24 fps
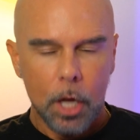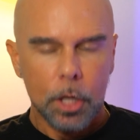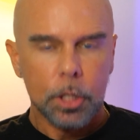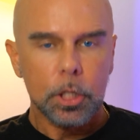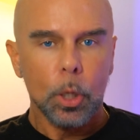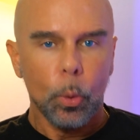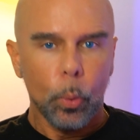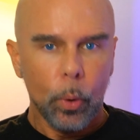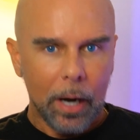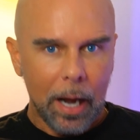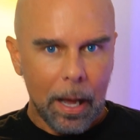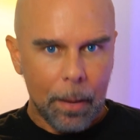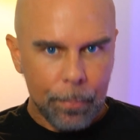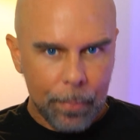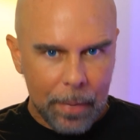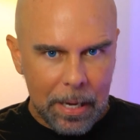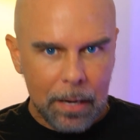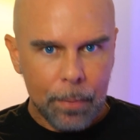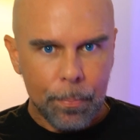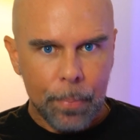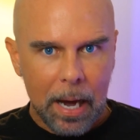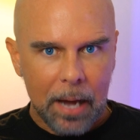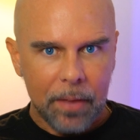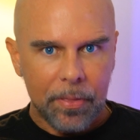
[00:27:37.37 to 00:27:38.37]
So what I
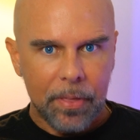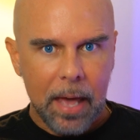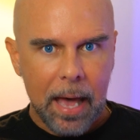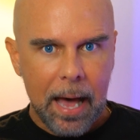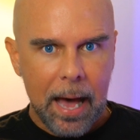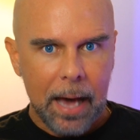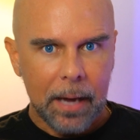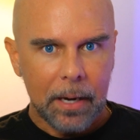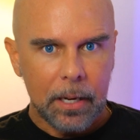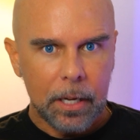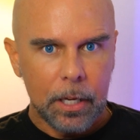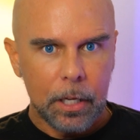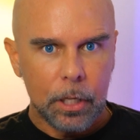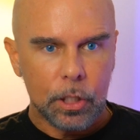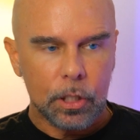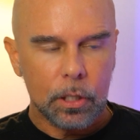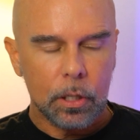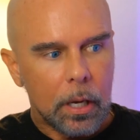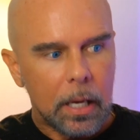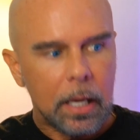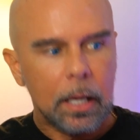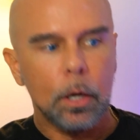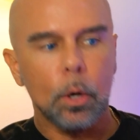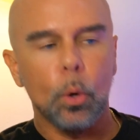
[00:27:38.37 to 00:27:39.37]
mean by that
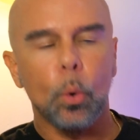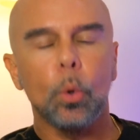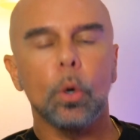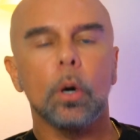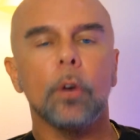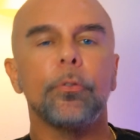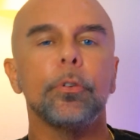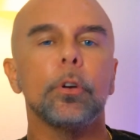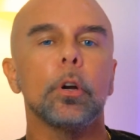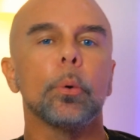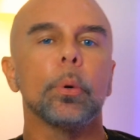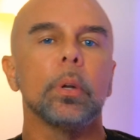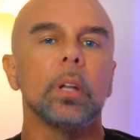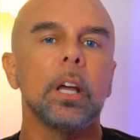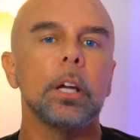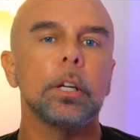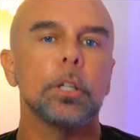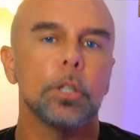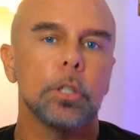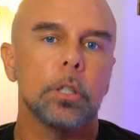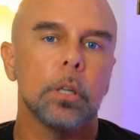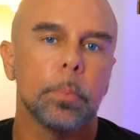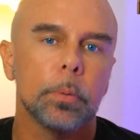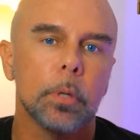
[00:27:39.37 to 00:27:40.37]
is in order for your
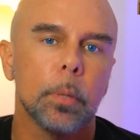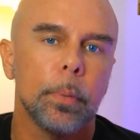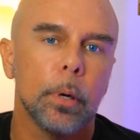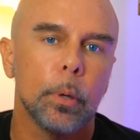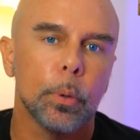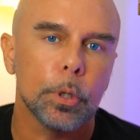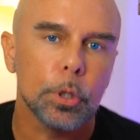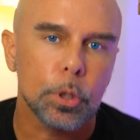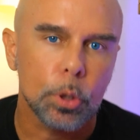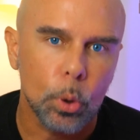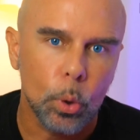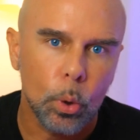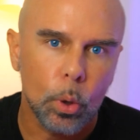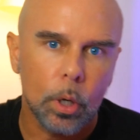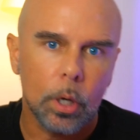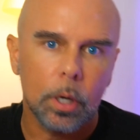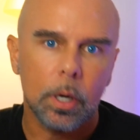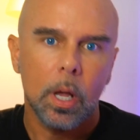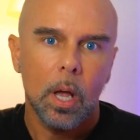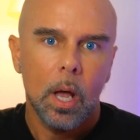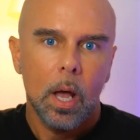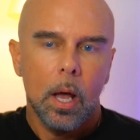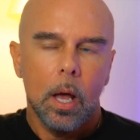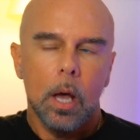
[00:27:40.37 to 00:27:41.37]
relationship to be
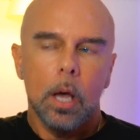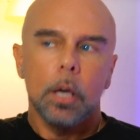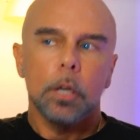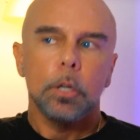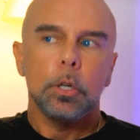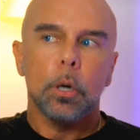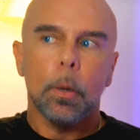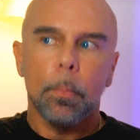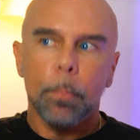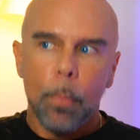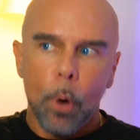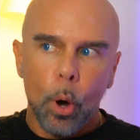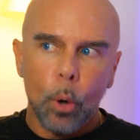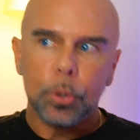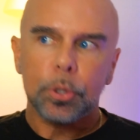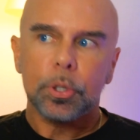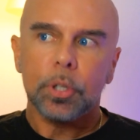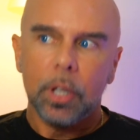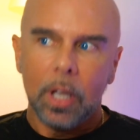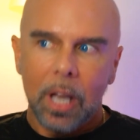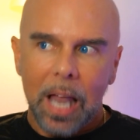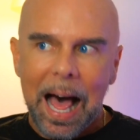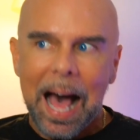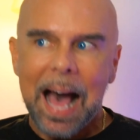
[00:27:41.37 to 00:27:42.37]
restored, you're
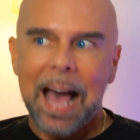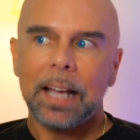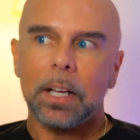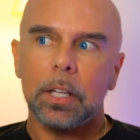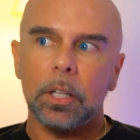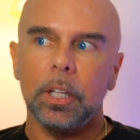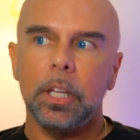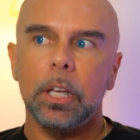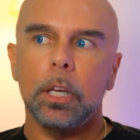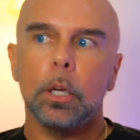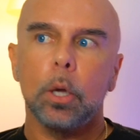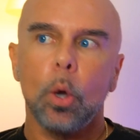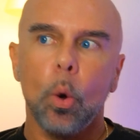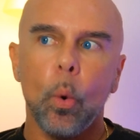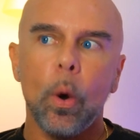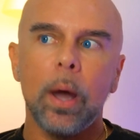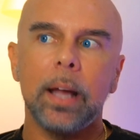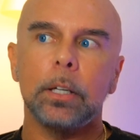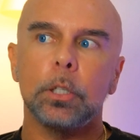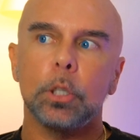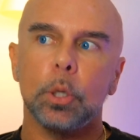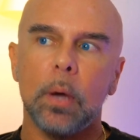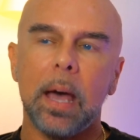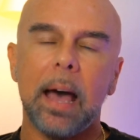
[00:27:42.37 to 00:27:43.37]
most likely
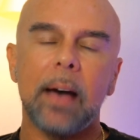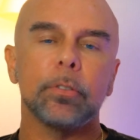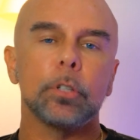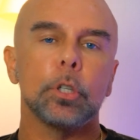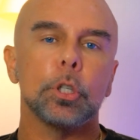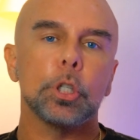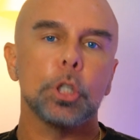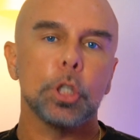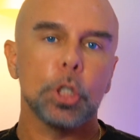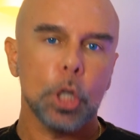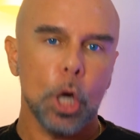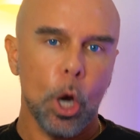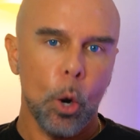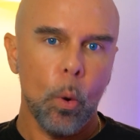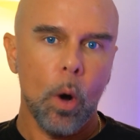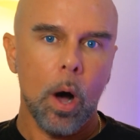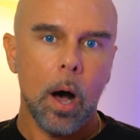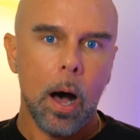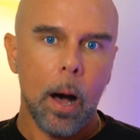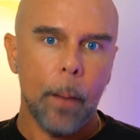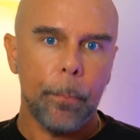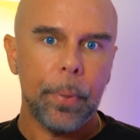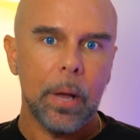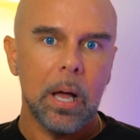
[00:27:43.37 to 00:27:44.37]
going to have to show
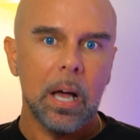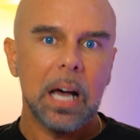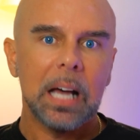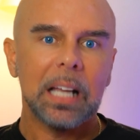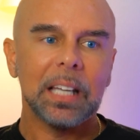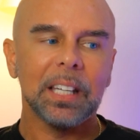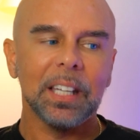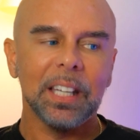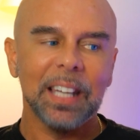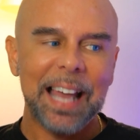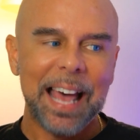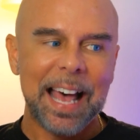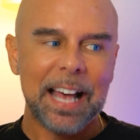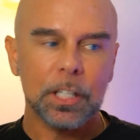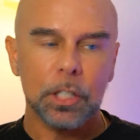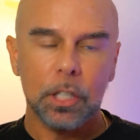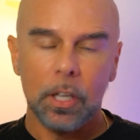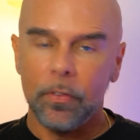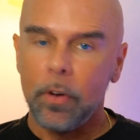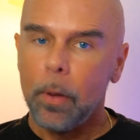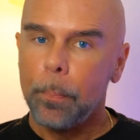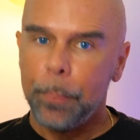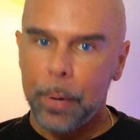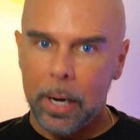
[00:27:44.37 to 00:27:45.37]
up less
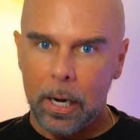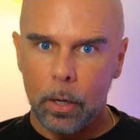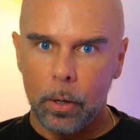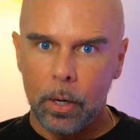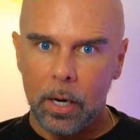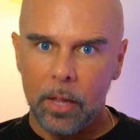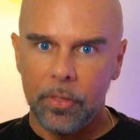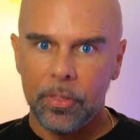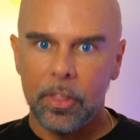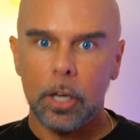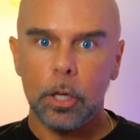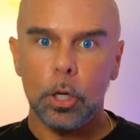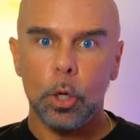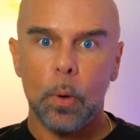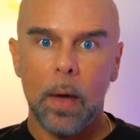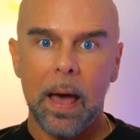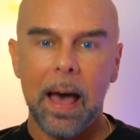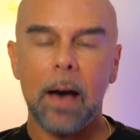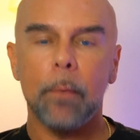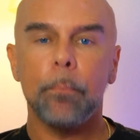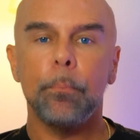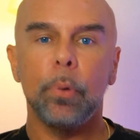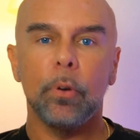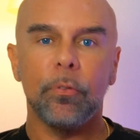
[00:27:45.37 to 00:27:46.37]
of a parent than you
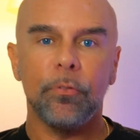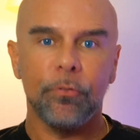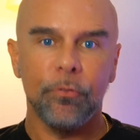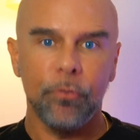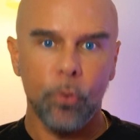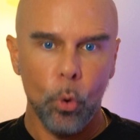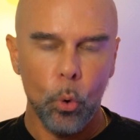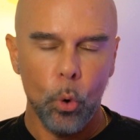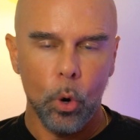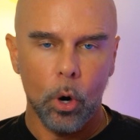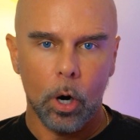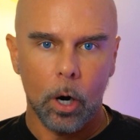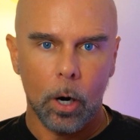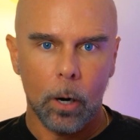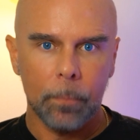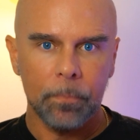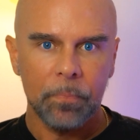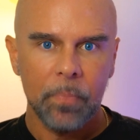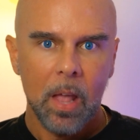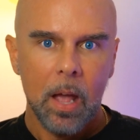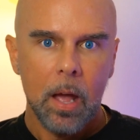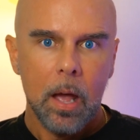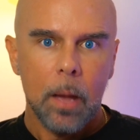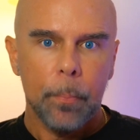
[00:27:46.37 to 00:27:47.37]
have before,
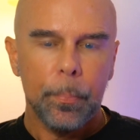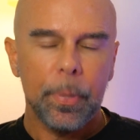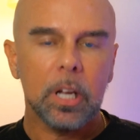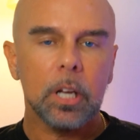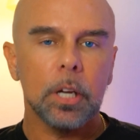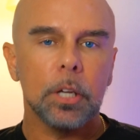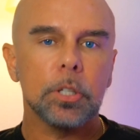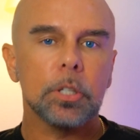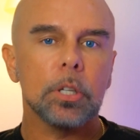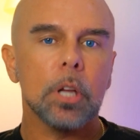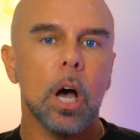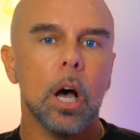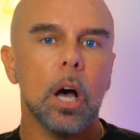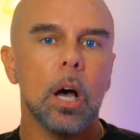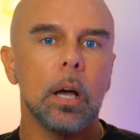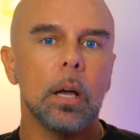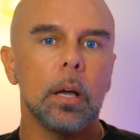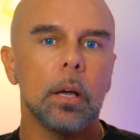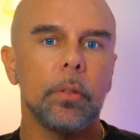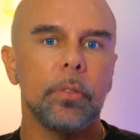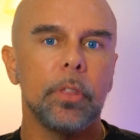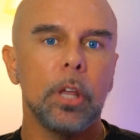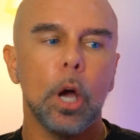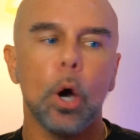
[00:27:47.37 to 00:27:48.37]
because
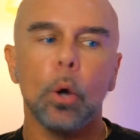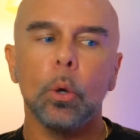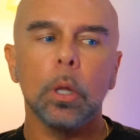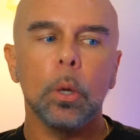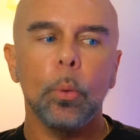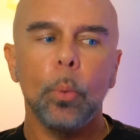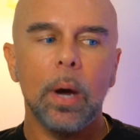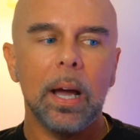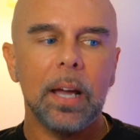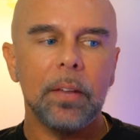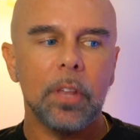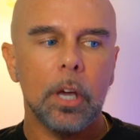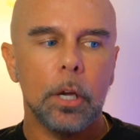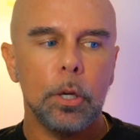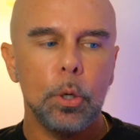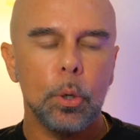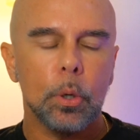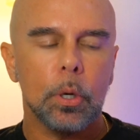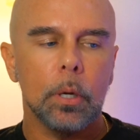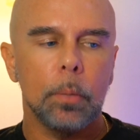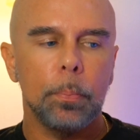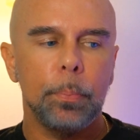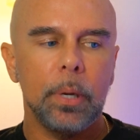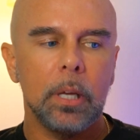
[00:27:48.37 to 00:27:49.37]
the only way that you
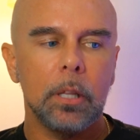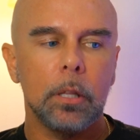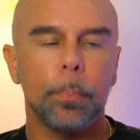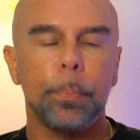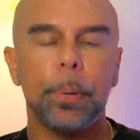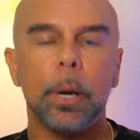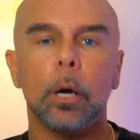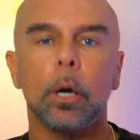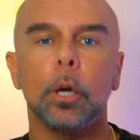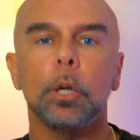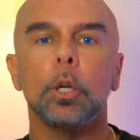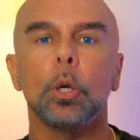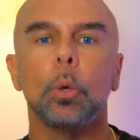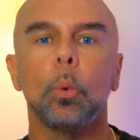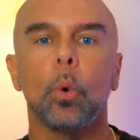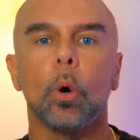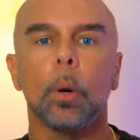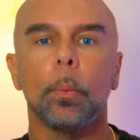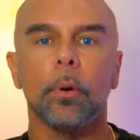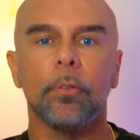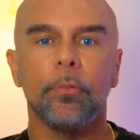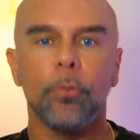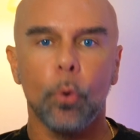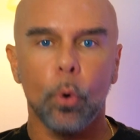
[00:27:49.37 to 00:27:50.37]
could be the parent you were
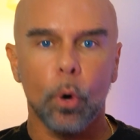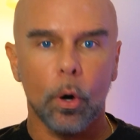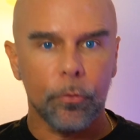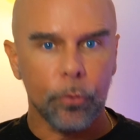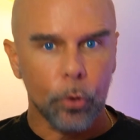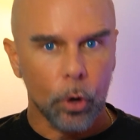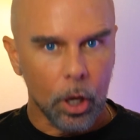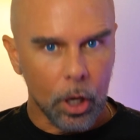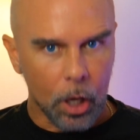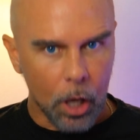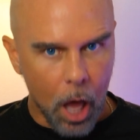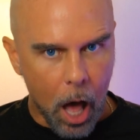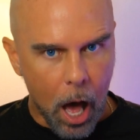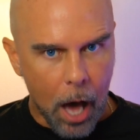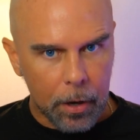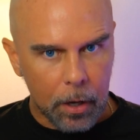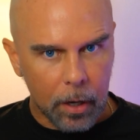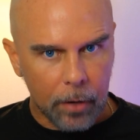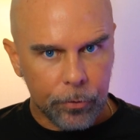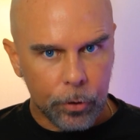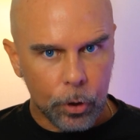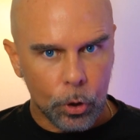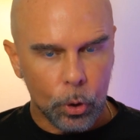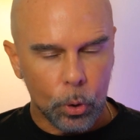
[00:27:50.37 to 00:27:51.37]
before for a lot
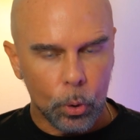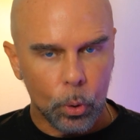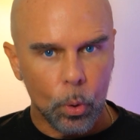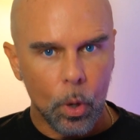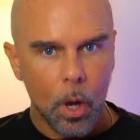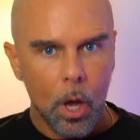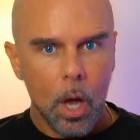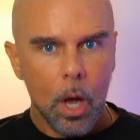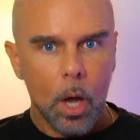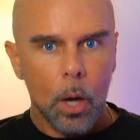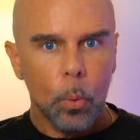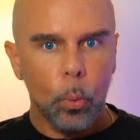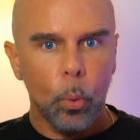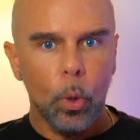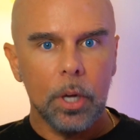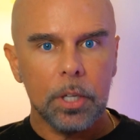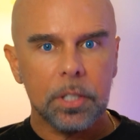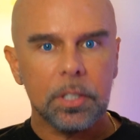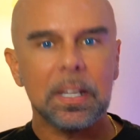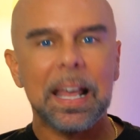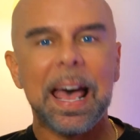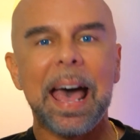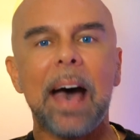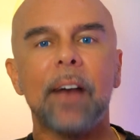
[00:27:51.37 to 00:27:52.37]
of you
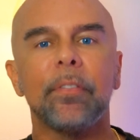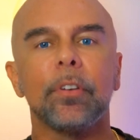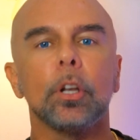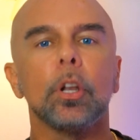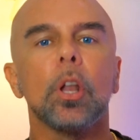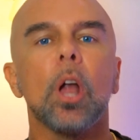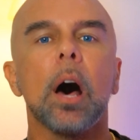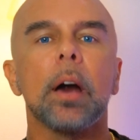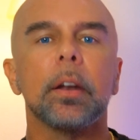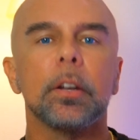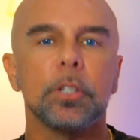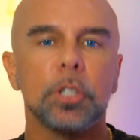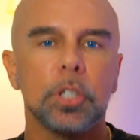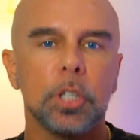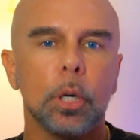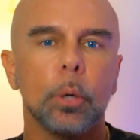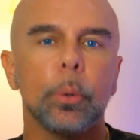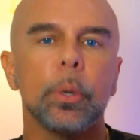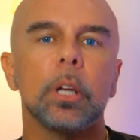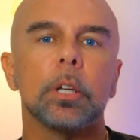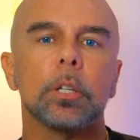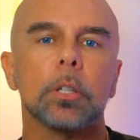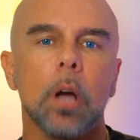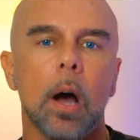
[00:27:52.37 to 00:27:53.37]
was to have a lot of
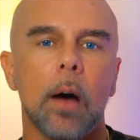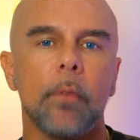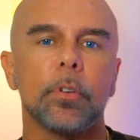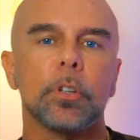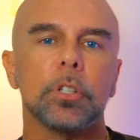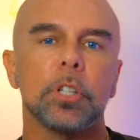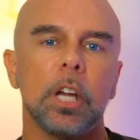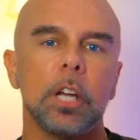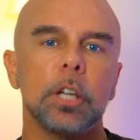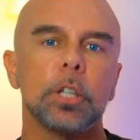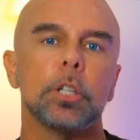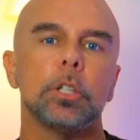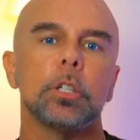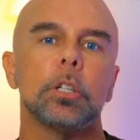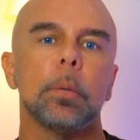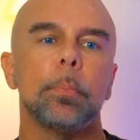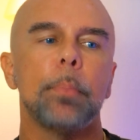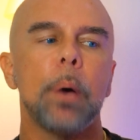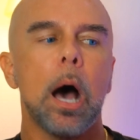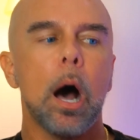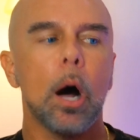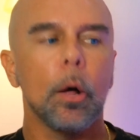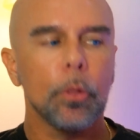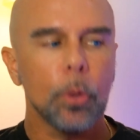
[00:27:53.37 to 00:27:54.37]
serious conversations
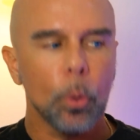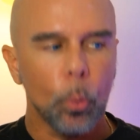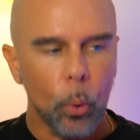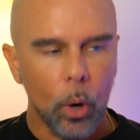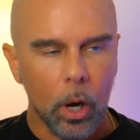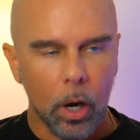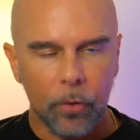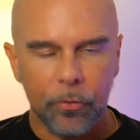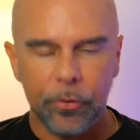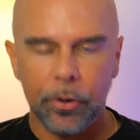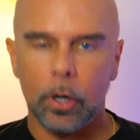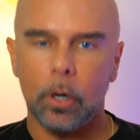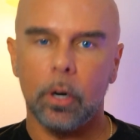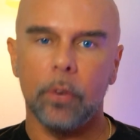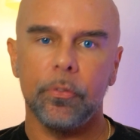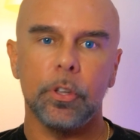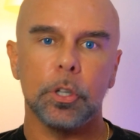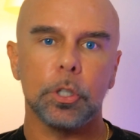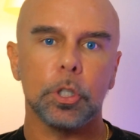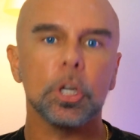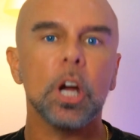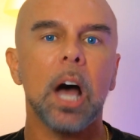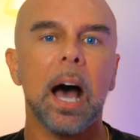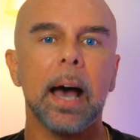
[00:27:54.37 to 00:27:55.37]
about the welfare of the
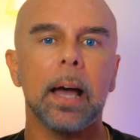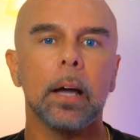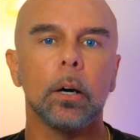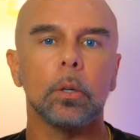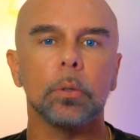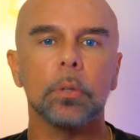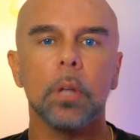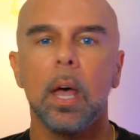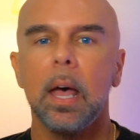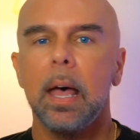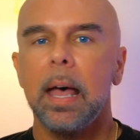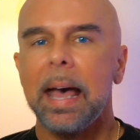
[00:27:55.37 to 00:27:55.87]
child.